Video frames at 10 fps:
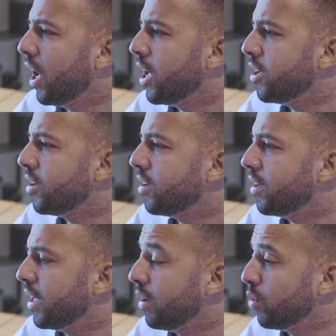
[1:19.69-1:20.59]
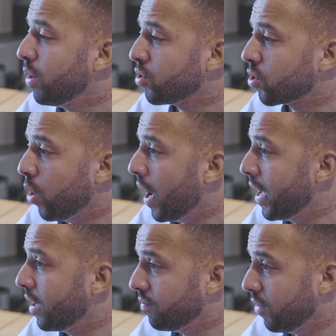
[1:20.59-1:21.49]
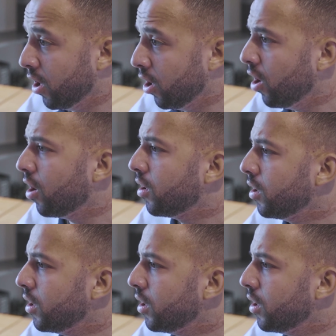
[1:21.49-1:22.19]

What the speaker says: And it was quite a lot.